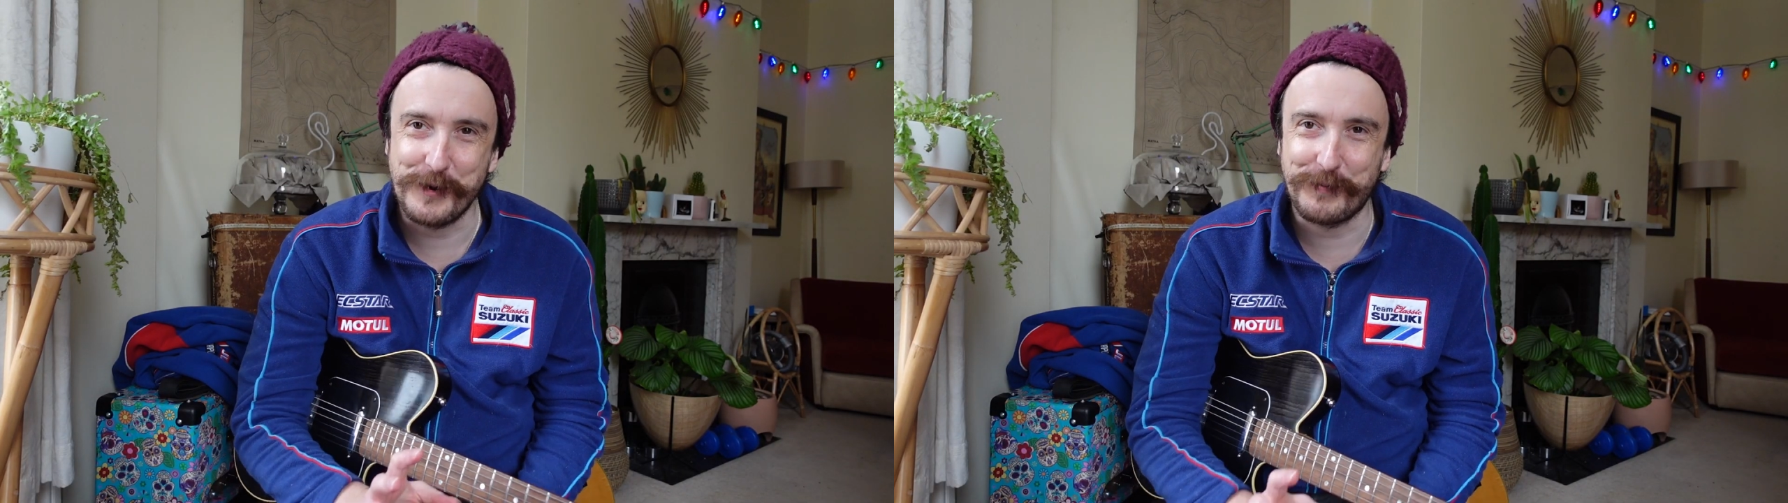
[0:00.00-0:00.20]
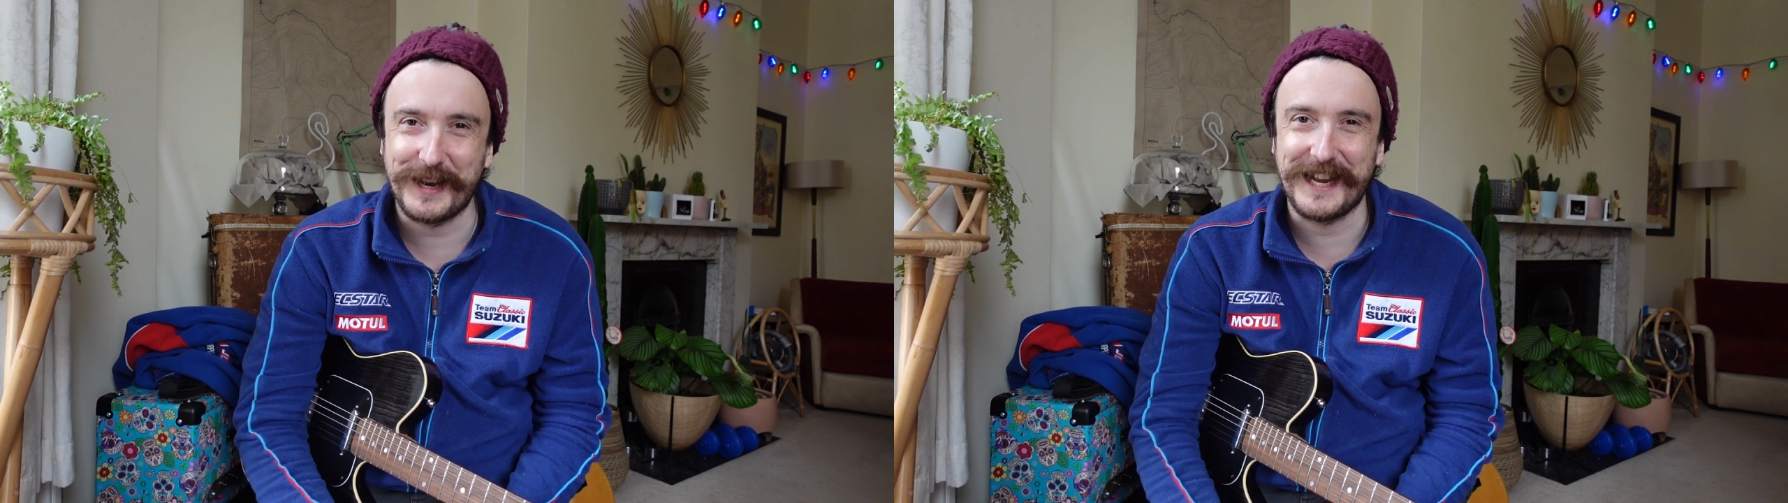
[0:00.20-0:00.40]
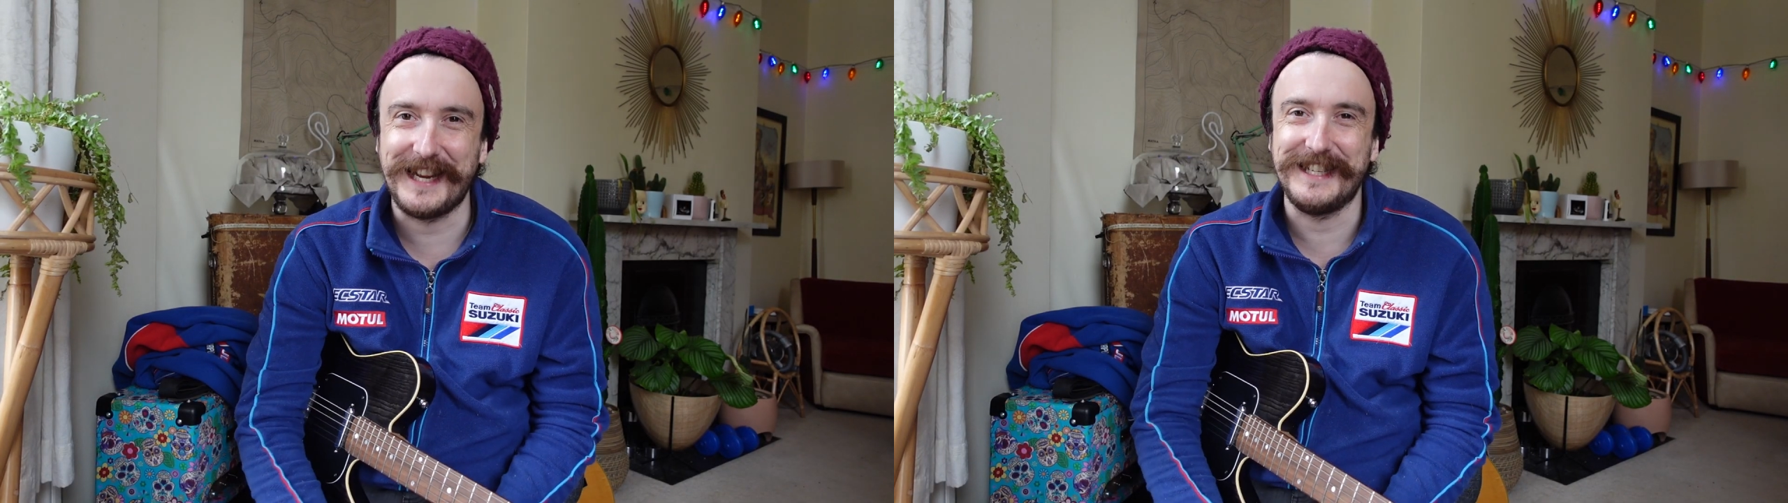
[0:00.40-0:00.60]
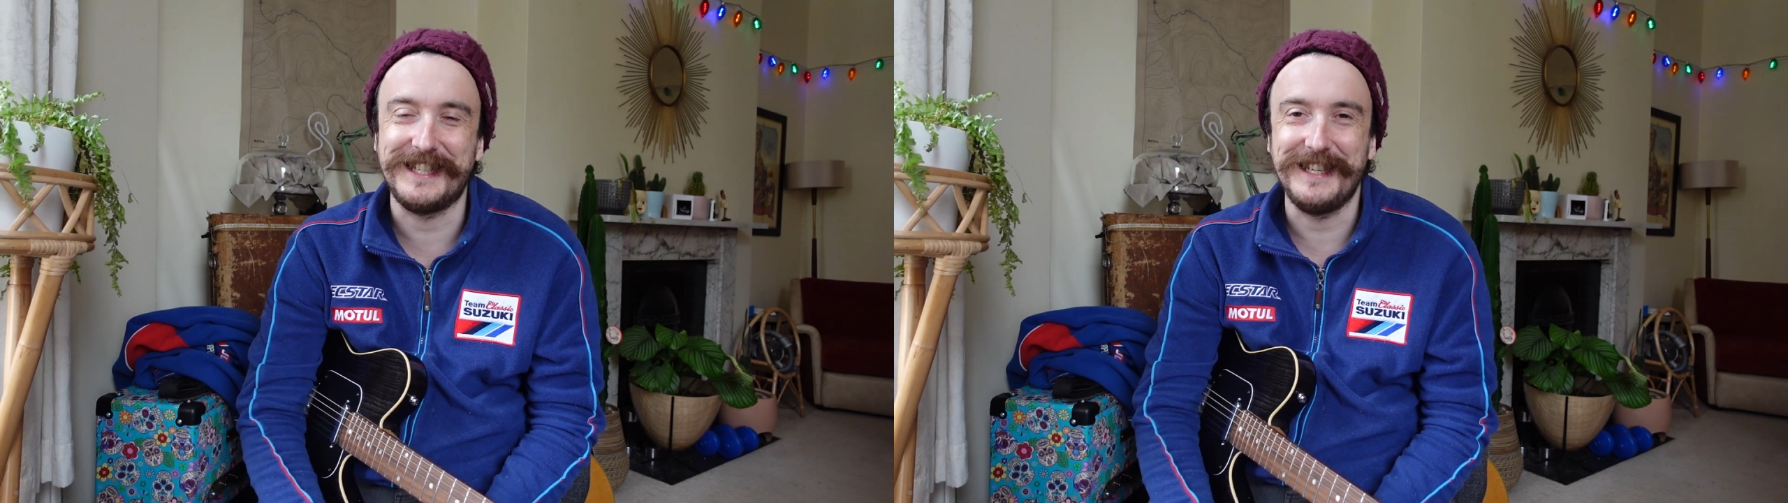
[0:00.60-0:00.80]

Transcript: pleased